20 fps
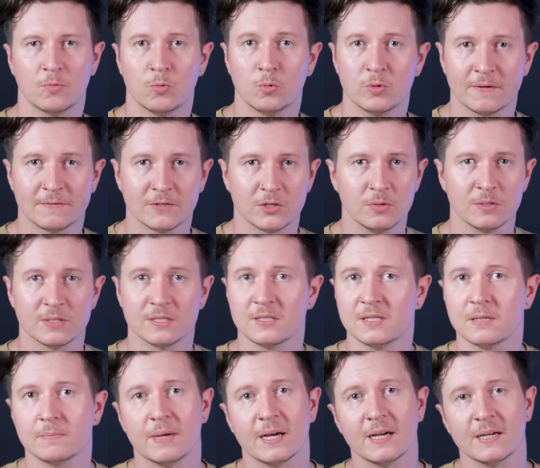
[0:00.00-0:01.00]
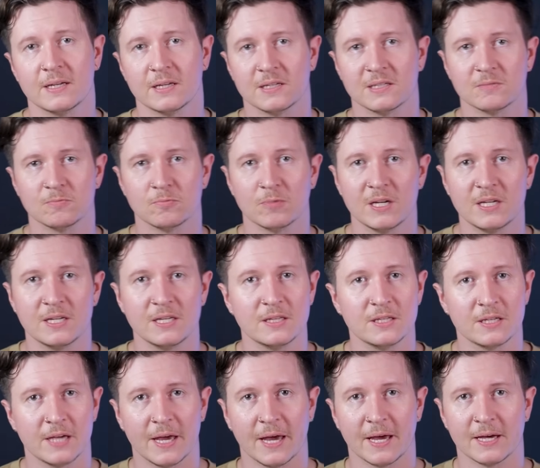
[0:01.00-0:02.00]
All you have to do is sit back and rake in
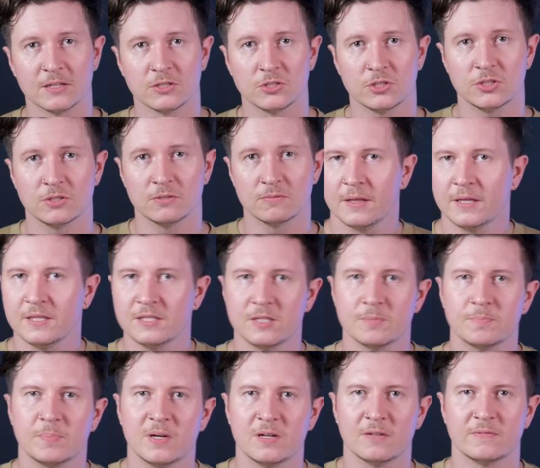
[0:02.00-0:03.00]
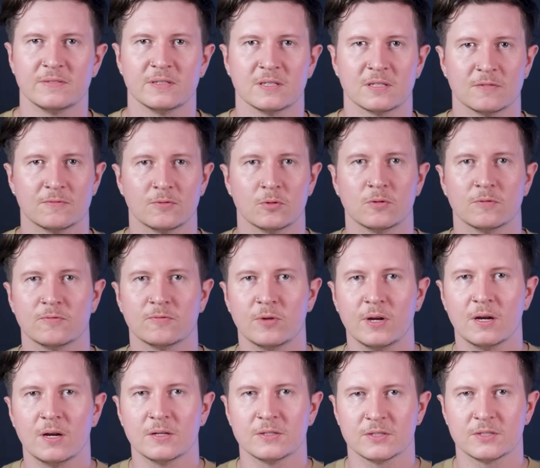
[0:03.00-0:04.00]
the cash. This is perfect for
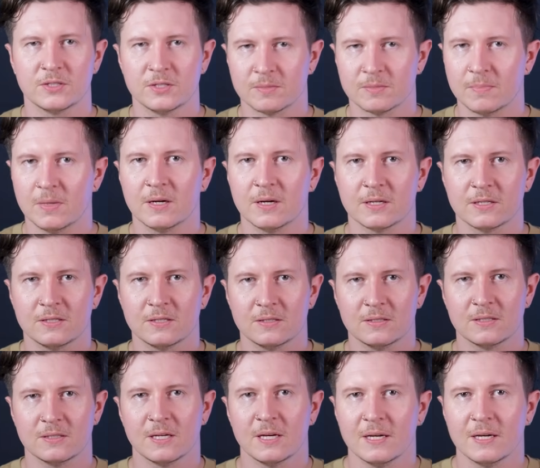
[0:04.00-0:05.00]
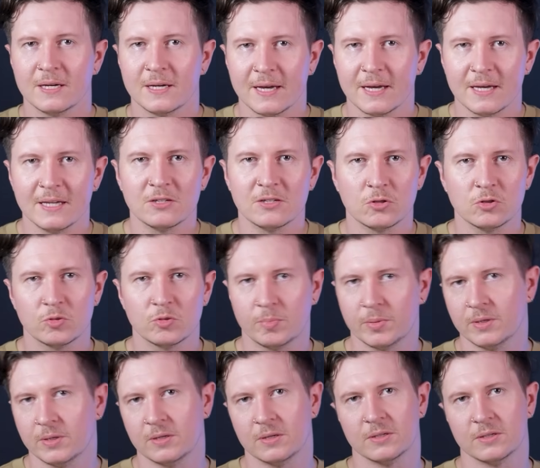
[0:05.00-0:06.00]
freelancers, marketers, and
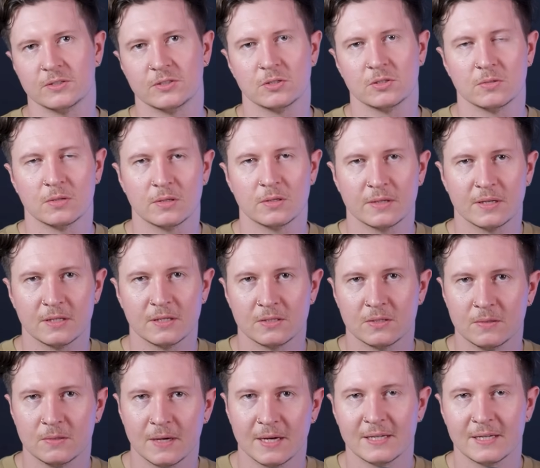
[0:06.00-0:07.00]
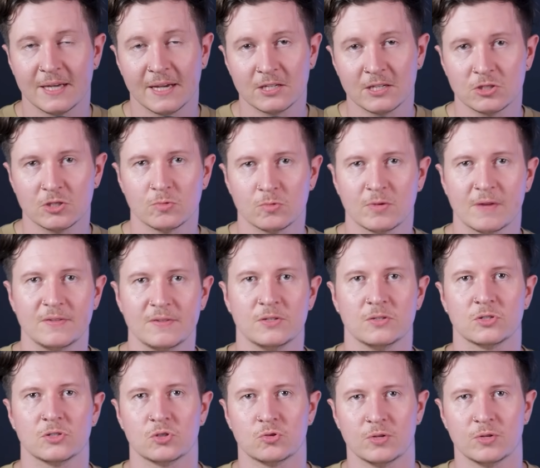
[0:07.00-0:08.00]
entrepreneurs who are looking to add extra
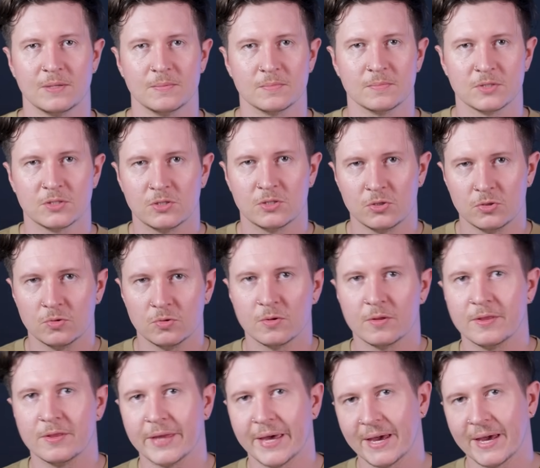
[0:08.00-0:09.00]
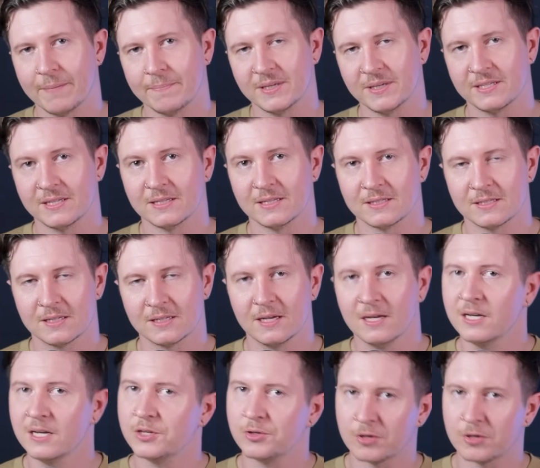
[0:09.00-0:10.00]
revenue streams to their business.
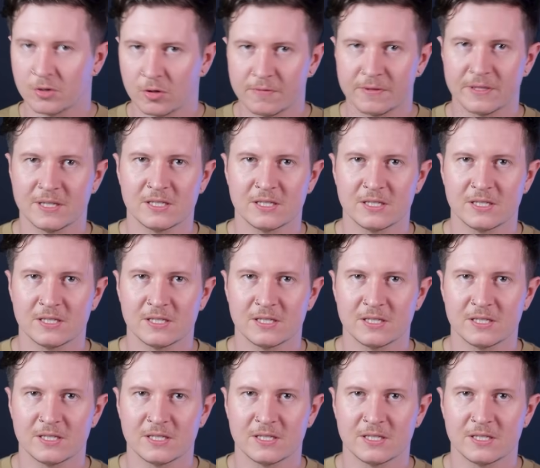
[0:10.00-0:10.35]
You can offer for